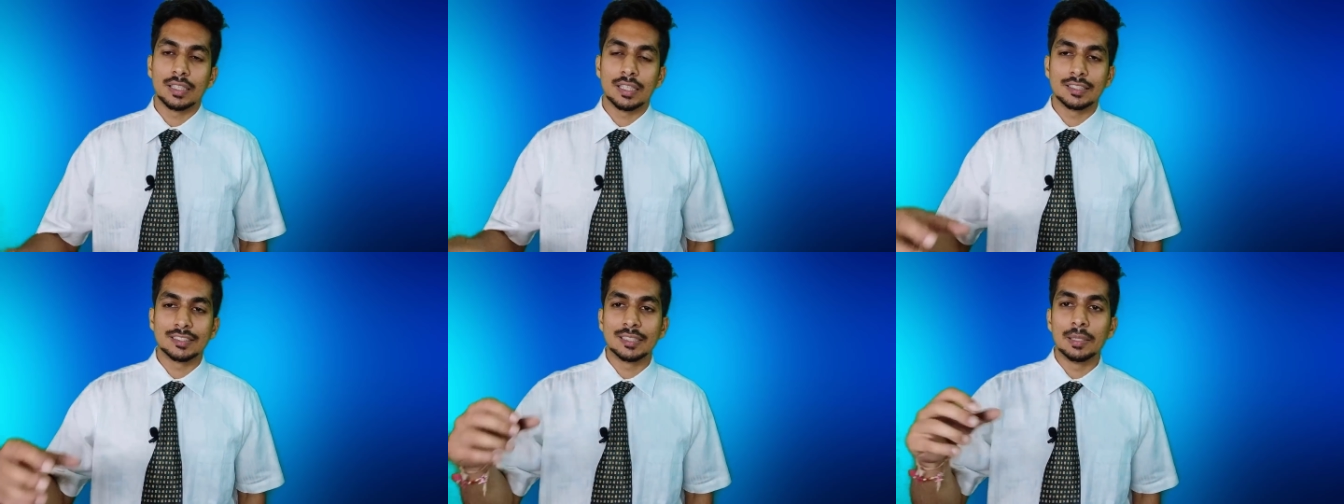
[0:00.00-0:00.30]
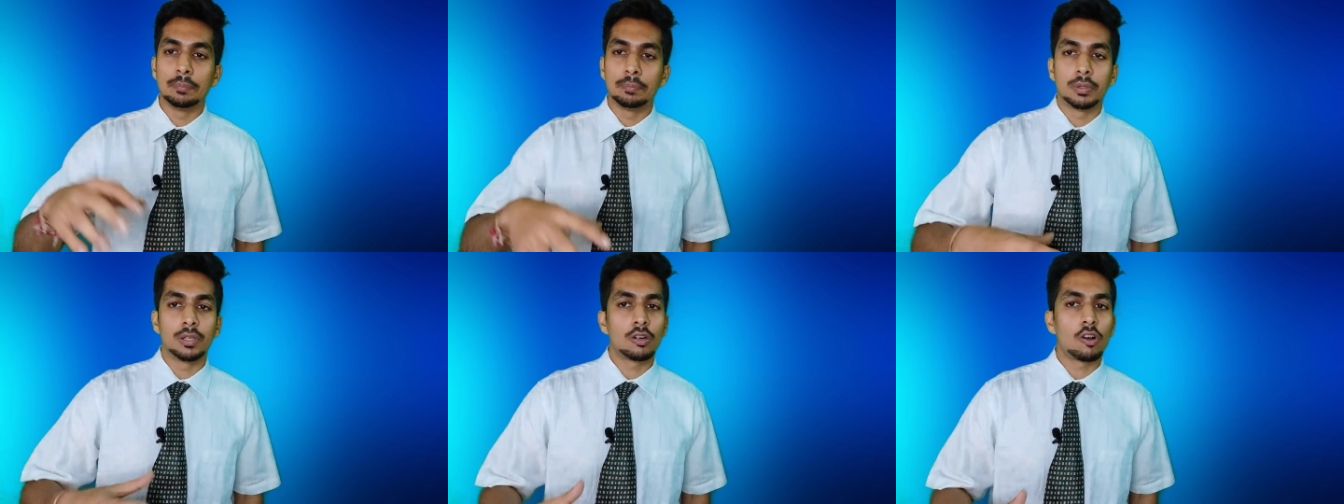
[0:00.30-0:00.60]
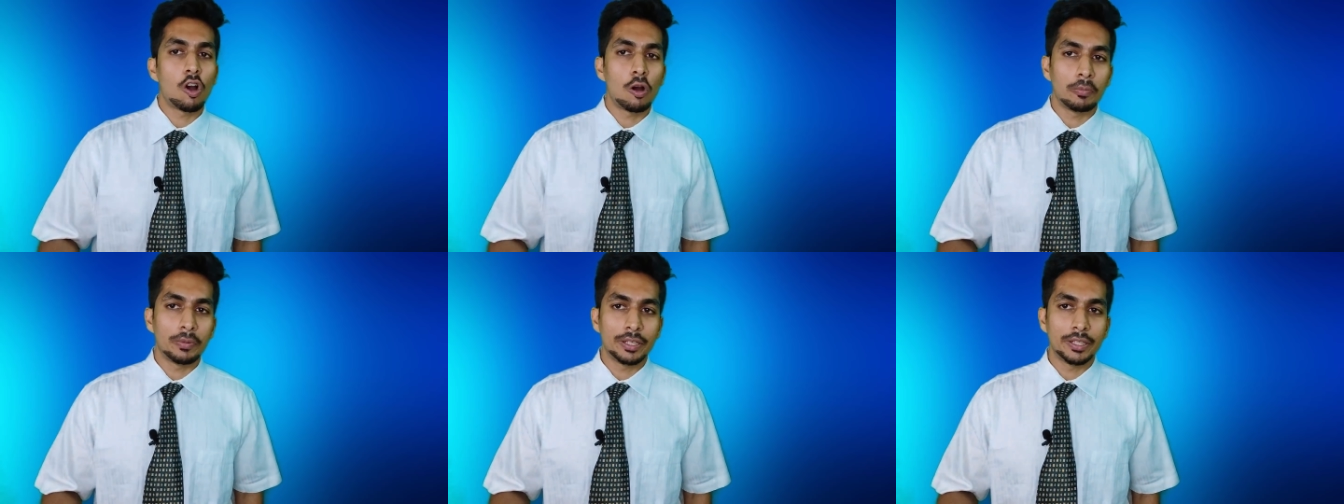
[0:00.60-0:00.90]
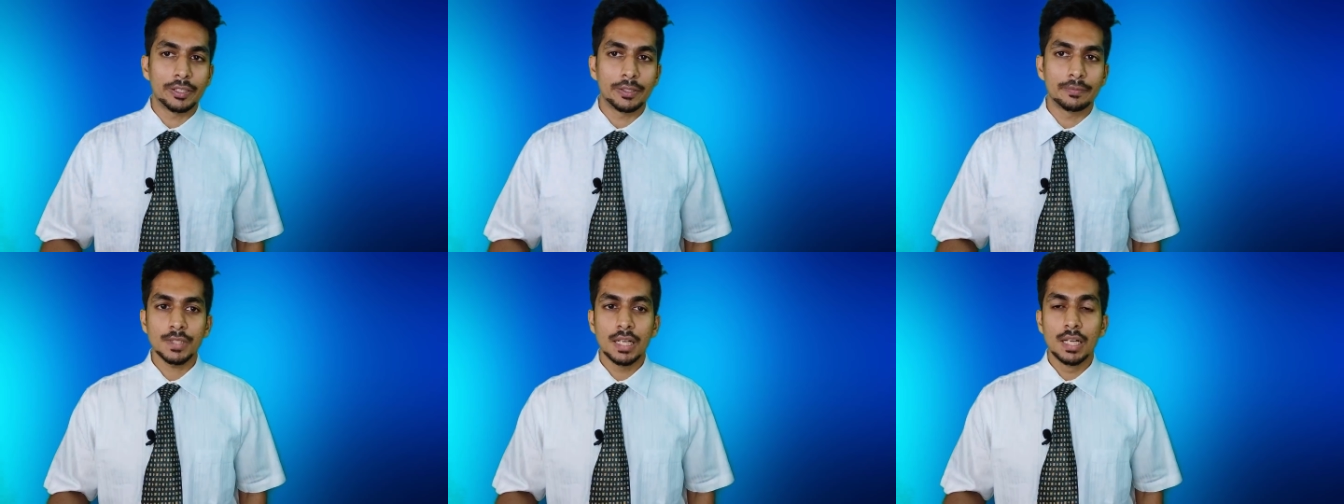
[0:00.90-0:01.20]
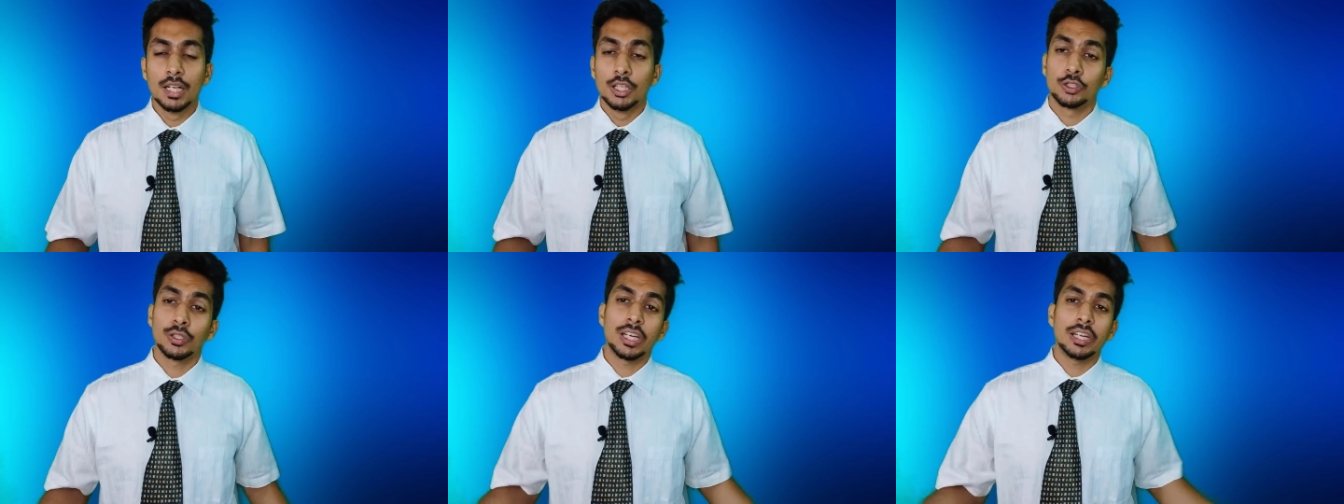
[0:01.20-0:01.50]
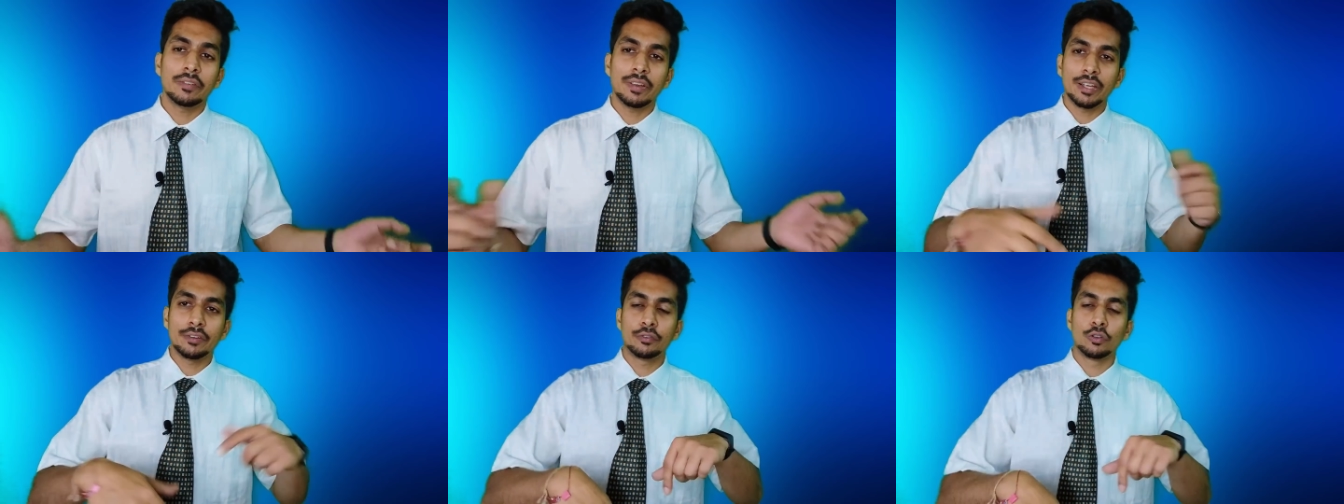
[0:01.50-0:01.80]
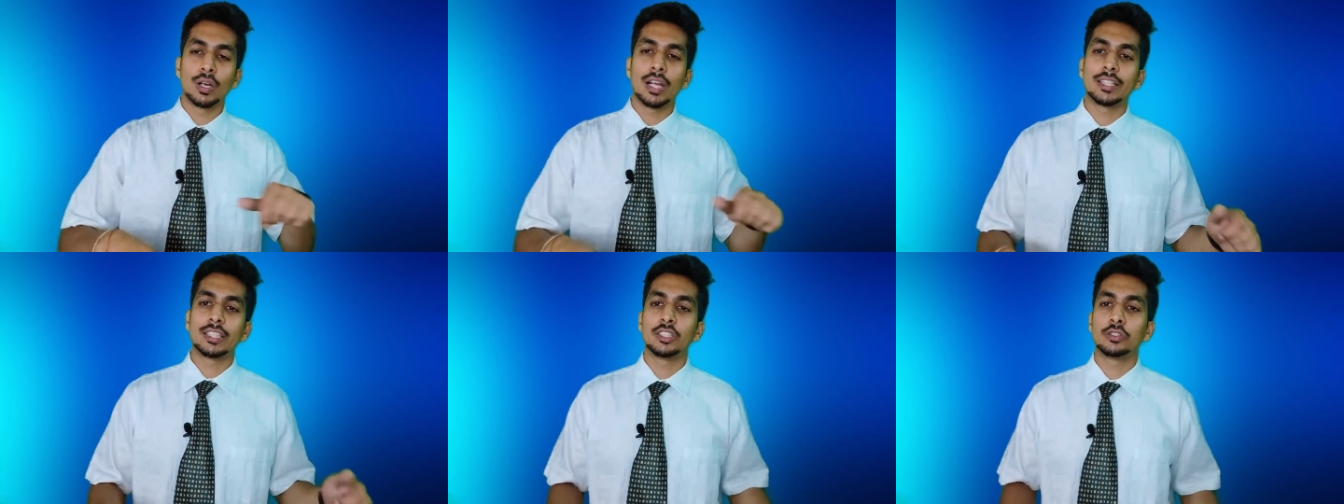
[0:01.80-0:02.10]
a simple comment. So anyway, if
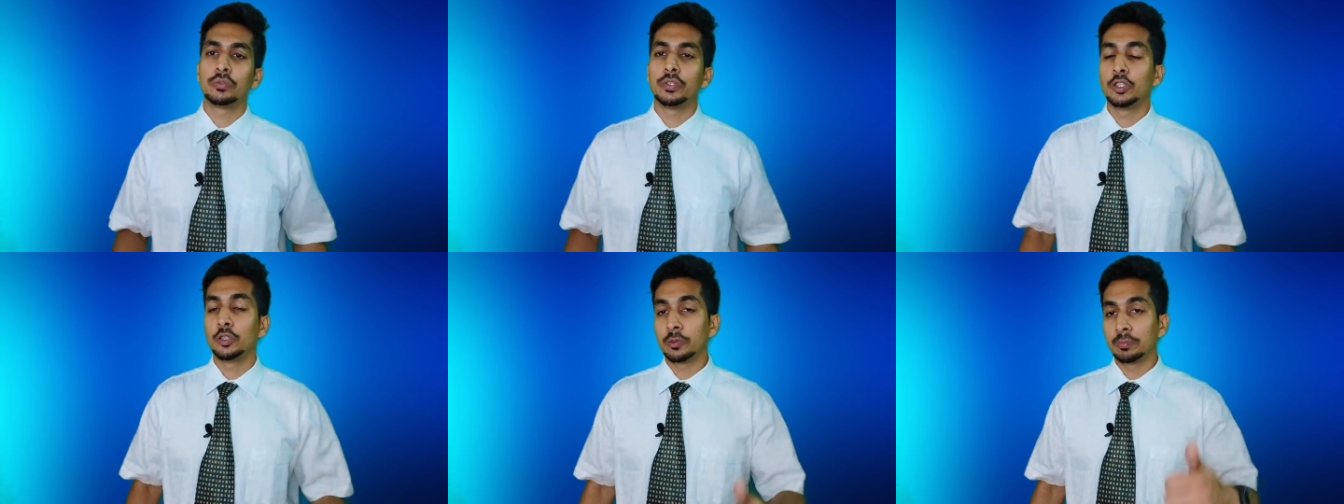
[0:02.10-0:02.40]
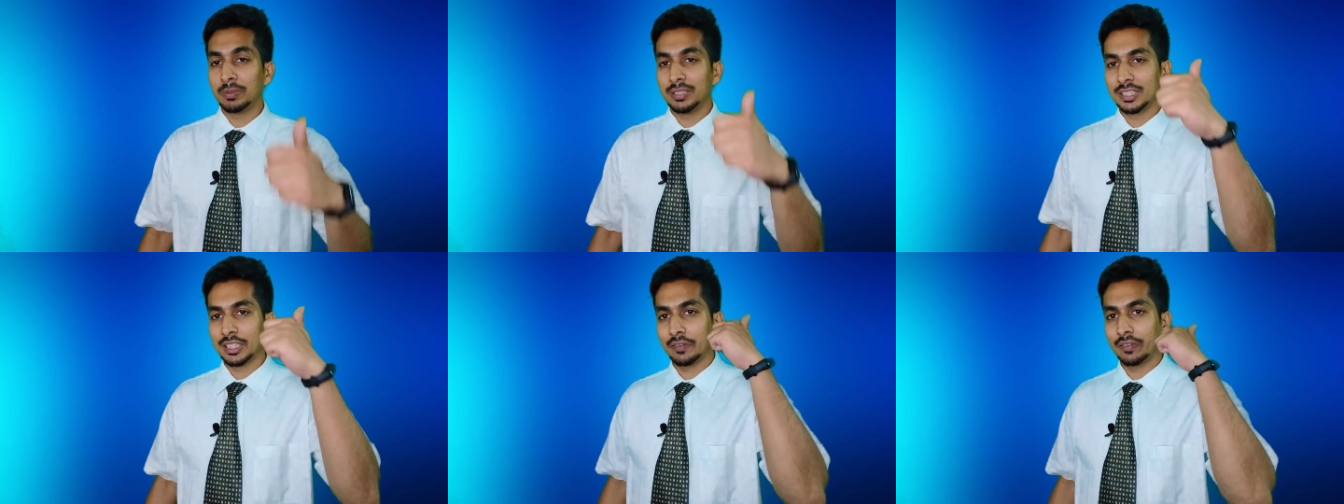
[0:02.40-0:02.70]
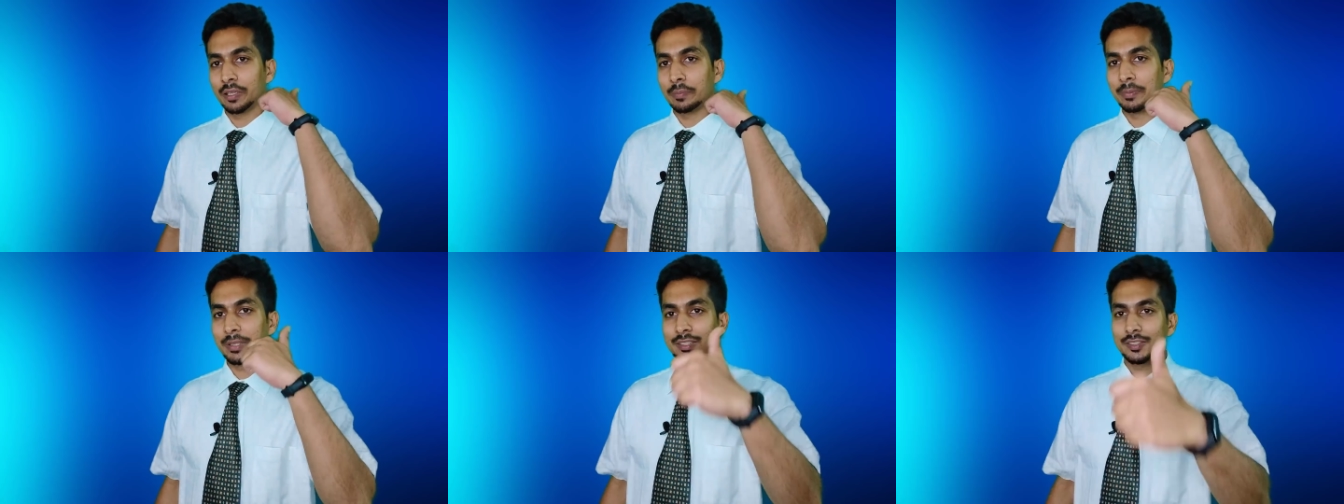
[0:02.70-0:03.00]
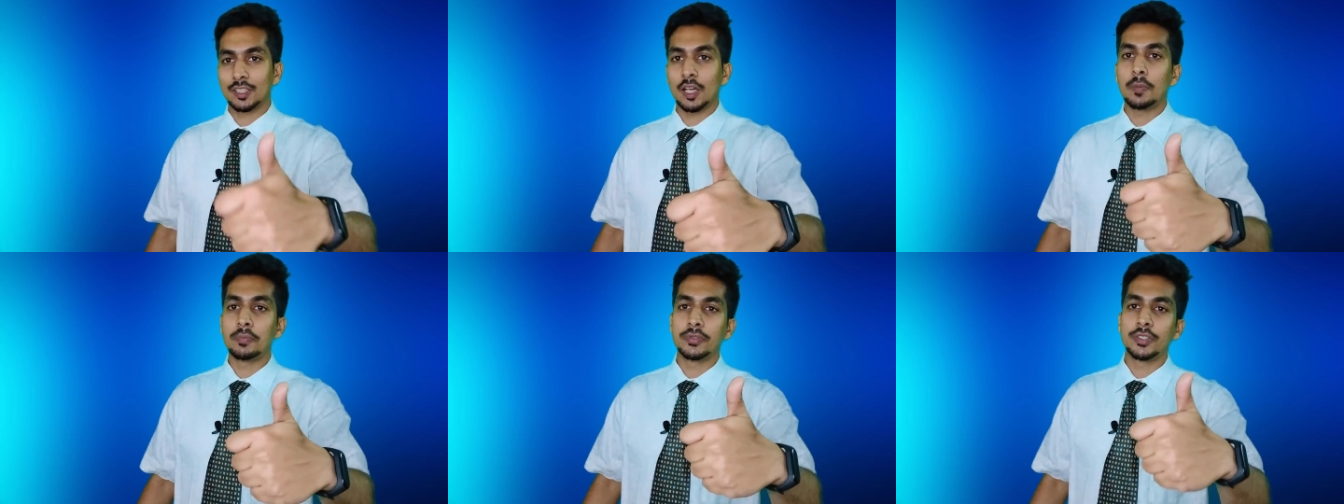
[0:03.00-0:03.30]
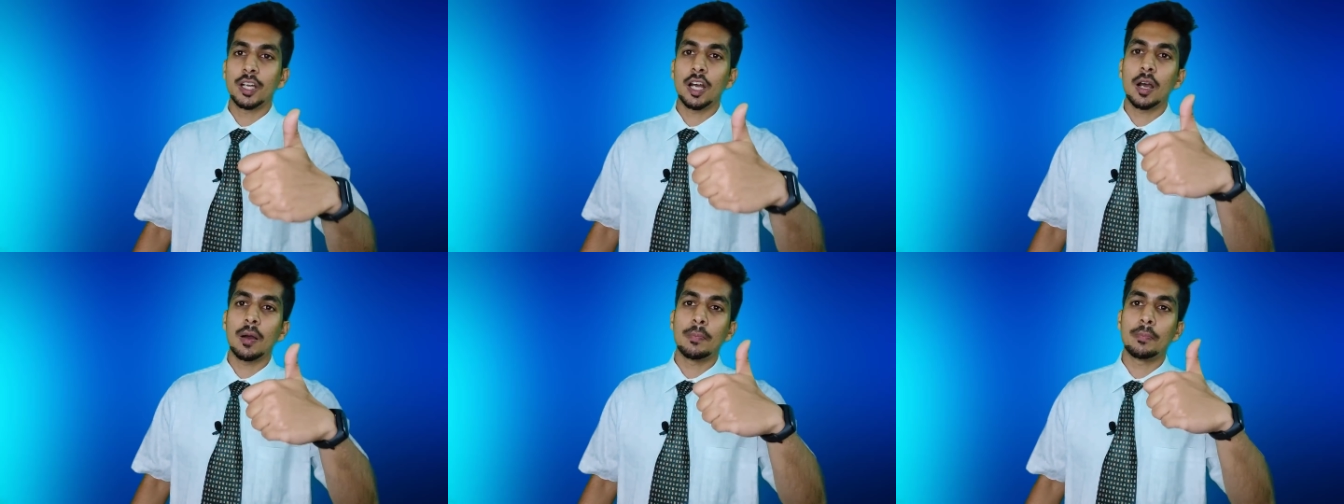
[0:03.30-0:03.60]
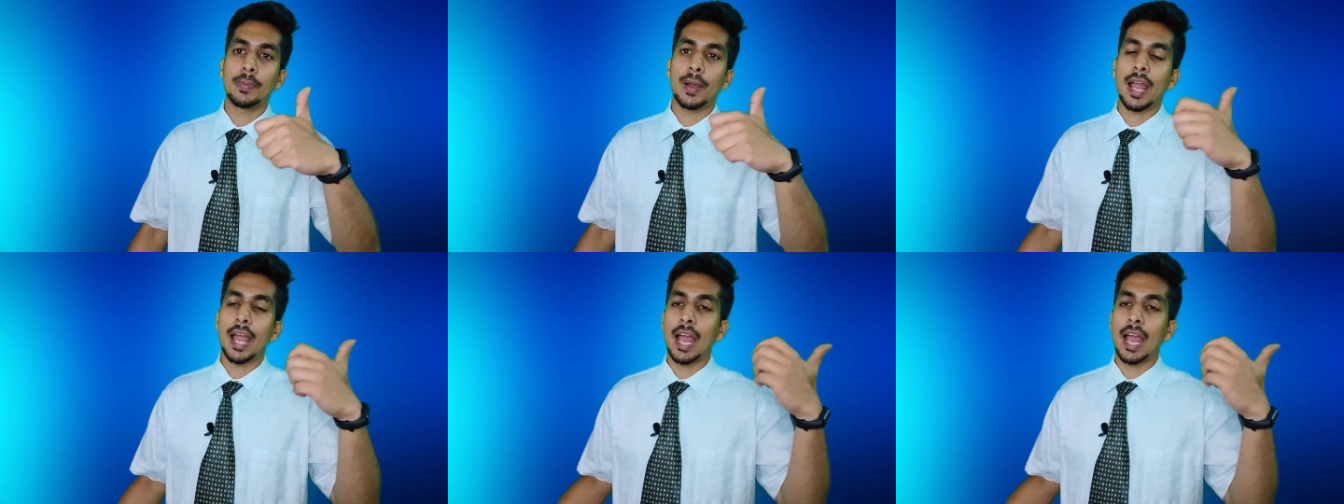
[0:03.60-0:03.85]
you like this video, please give it a big thumbs up.